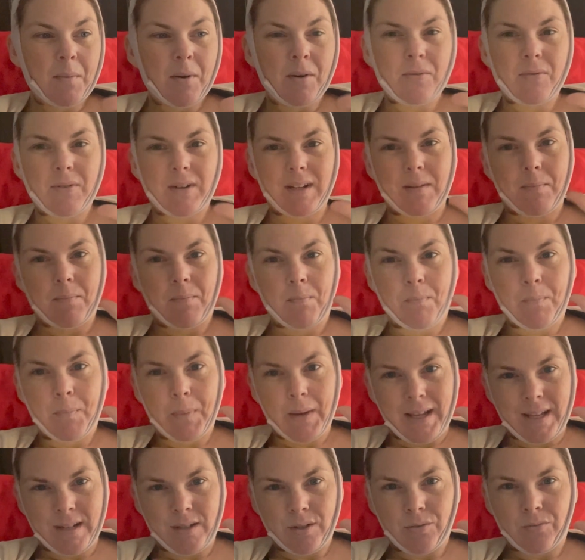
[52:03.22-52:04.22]
already
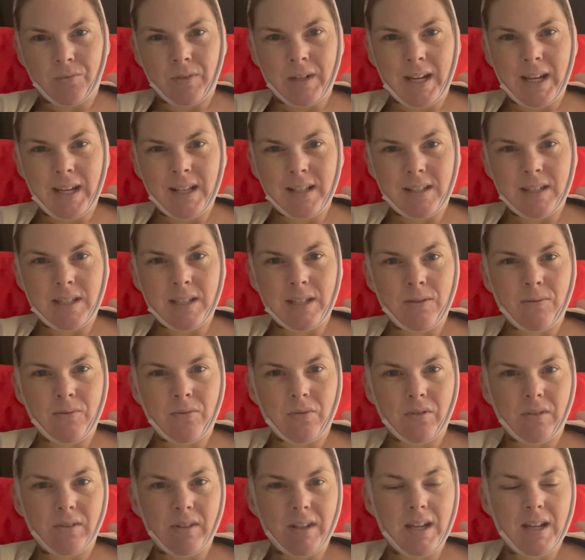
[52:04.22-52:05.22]
bent, right? So you'd
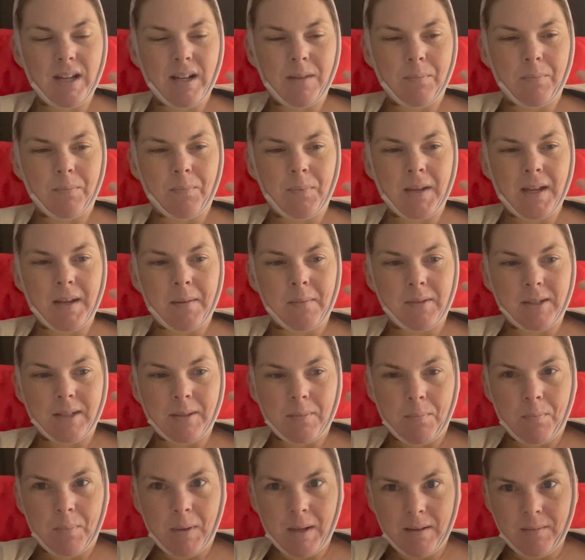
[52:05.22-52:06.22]
think being able to
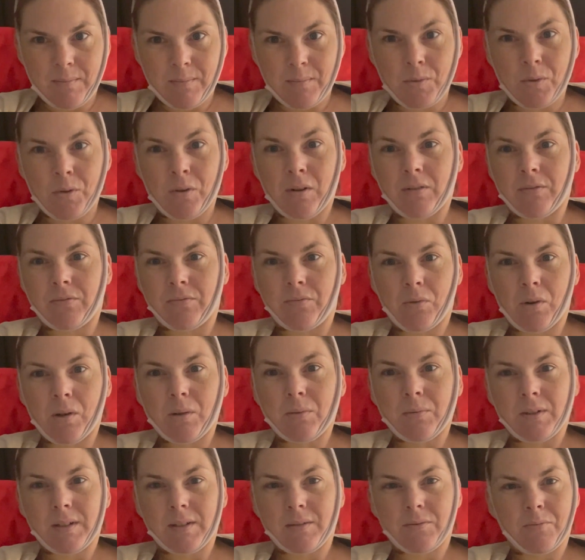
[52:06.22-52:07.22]
bend more
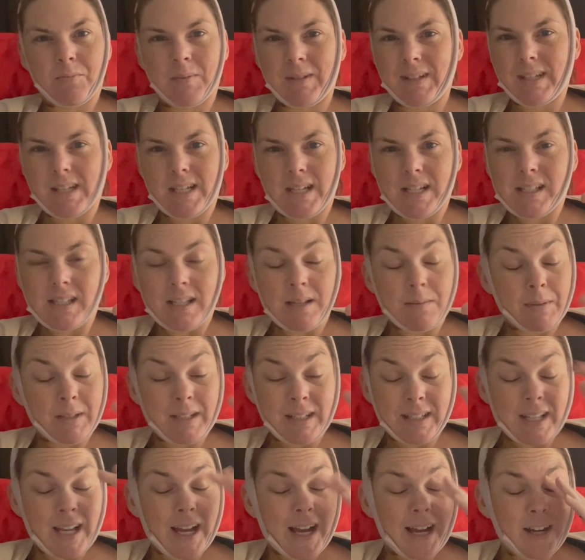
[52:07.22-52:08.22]
forward would be easy, but
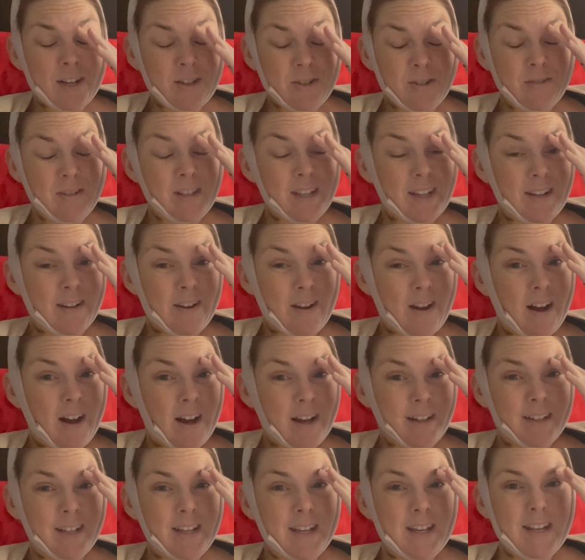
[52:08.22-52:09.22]
it's actually
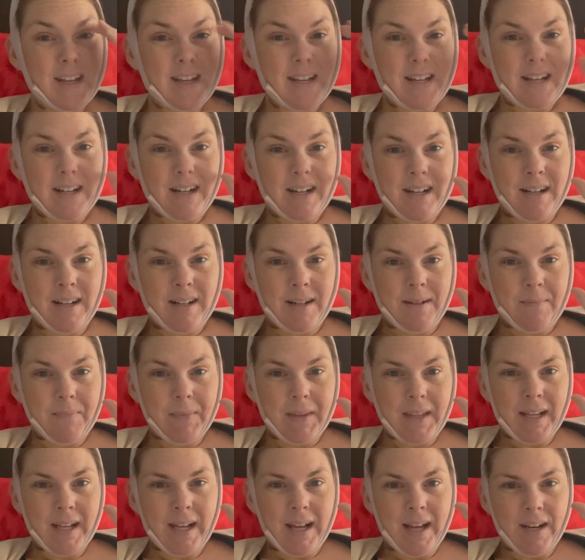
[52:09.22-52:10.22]
not. Um,
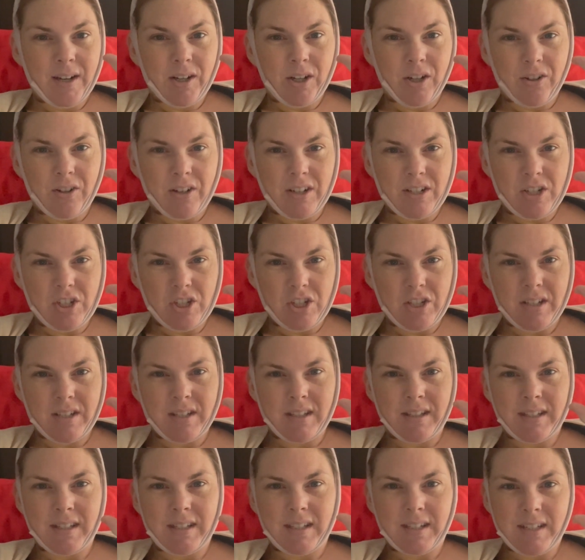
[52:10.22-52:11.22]
it kind of crunches
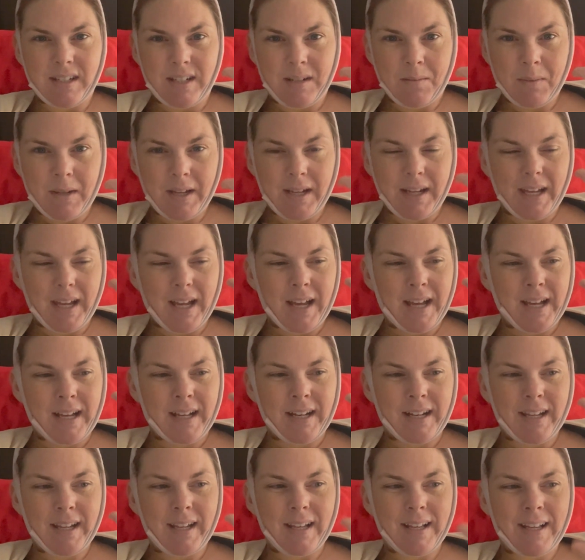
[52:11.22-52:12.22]
the stomach
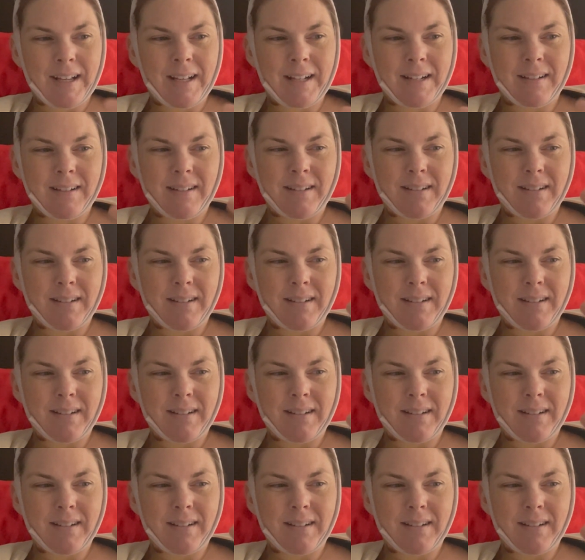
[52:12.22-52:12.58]
and it,